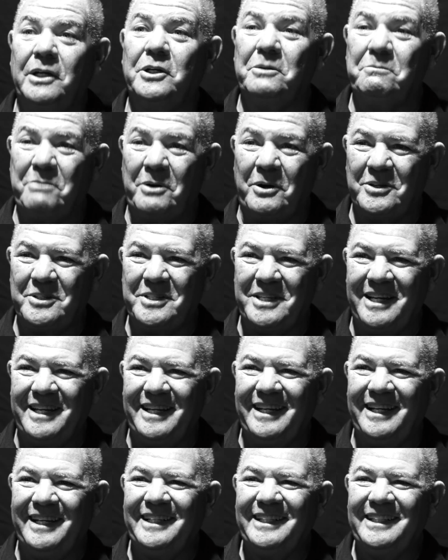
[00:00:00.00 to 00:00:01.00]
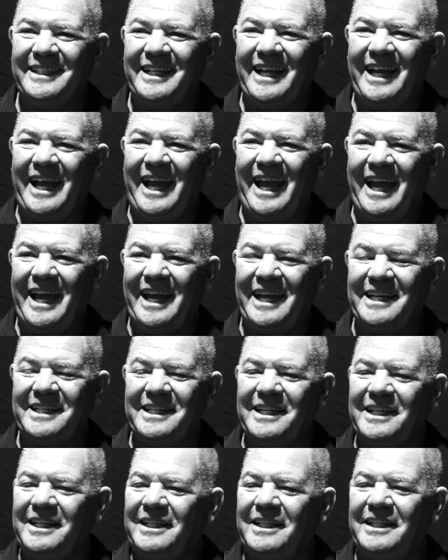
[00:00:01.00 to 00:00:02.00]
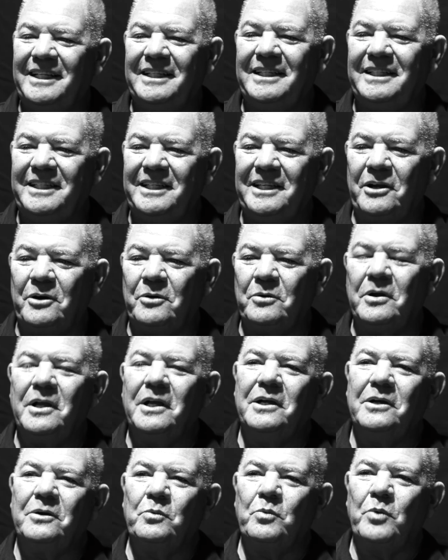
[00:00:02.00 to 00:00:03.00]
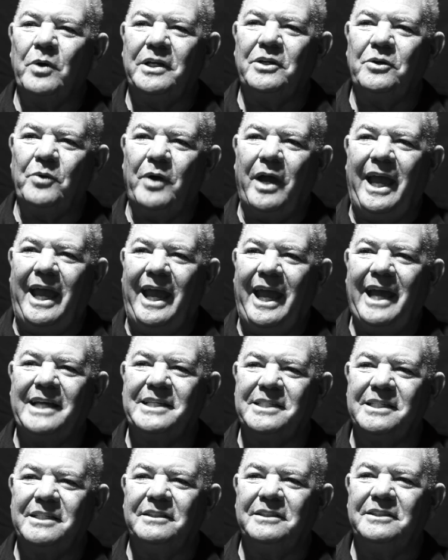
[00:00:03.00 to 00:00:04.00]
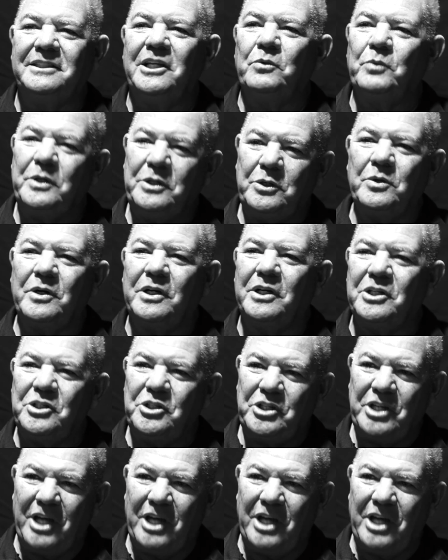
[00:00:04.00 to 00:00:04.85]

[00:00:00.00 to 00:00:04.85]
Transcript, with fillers: a good person. And, you know, when you ask, did we do a good